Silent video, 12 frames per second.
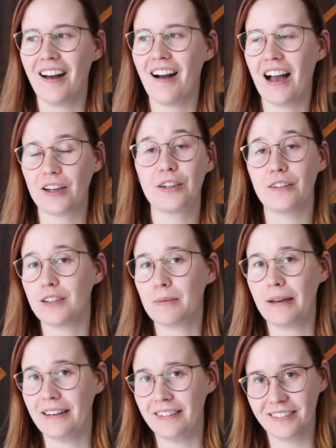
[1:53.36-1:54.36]
I could have
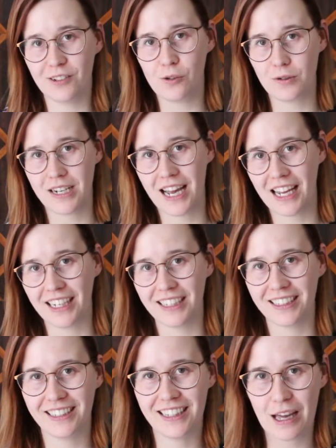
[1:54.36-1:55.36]
spent all
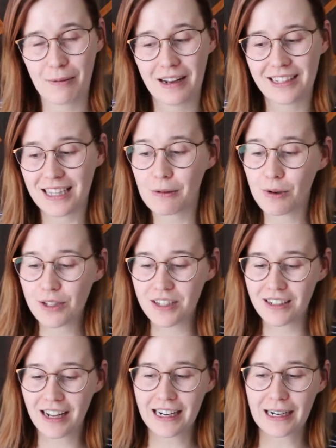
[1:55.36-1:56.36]
day in that place. There
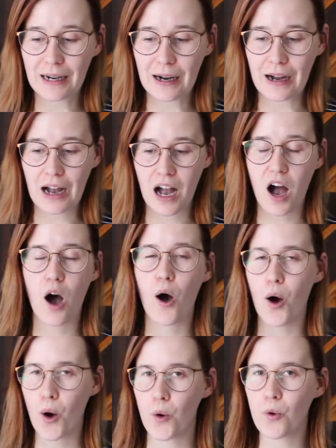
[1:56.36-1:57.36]
wasn't like a
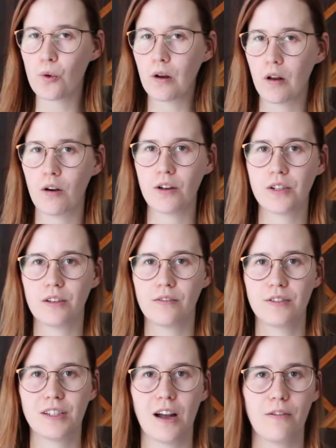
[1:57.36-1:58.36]
whole lot
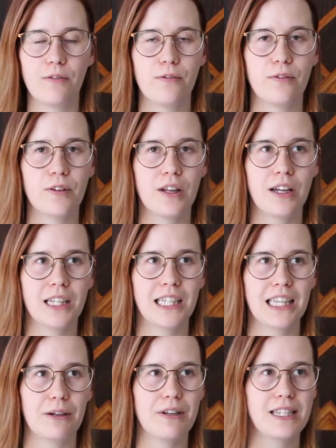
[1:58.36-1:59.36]
of stuff
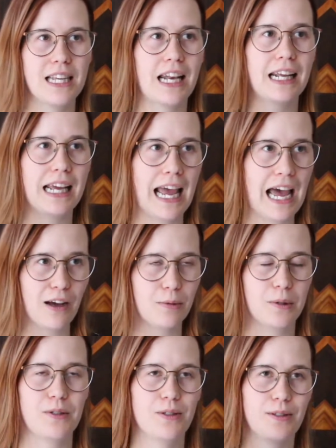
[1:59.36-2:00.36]
that they were selling out
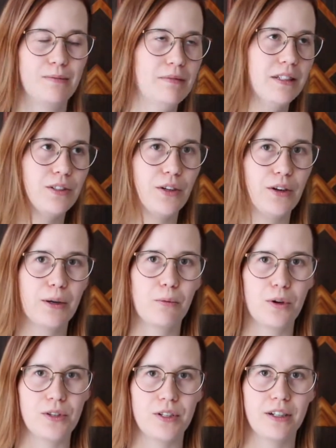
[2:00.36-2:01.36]
because, you know, it
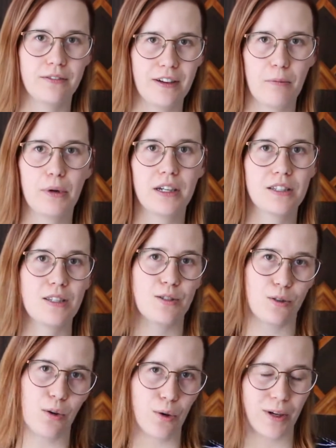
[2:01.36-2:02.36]
wasn't a fabric
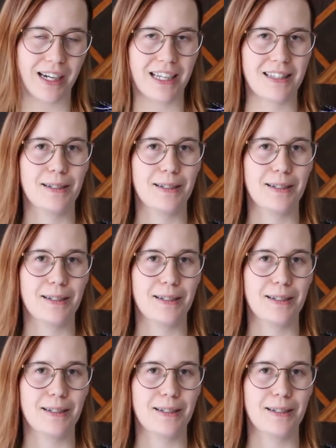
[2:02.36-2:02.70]
store, it's